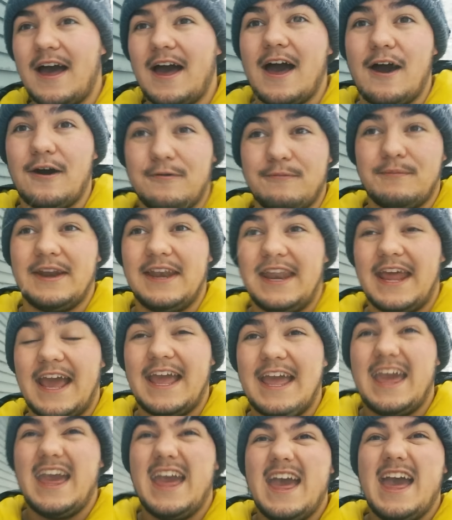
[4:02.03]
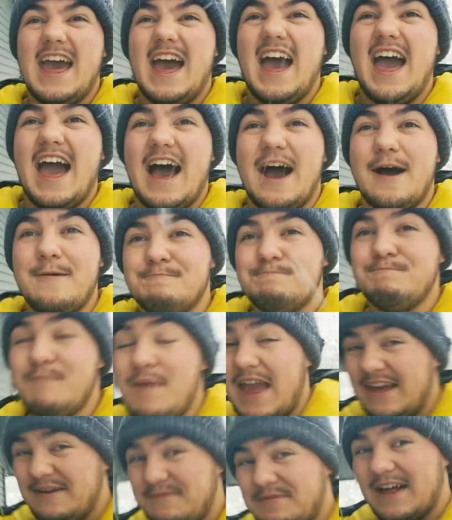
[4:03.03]
out on Monday. Uh,
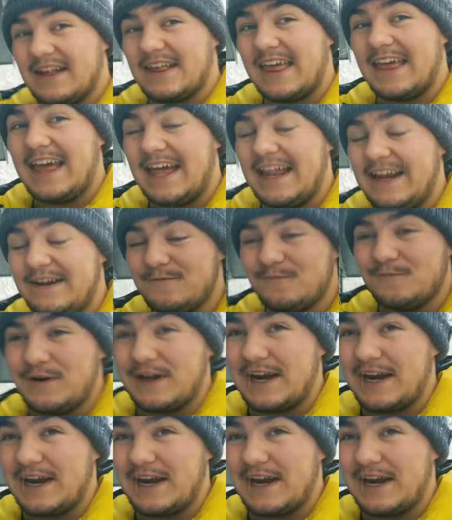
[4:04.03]
maybe I can get one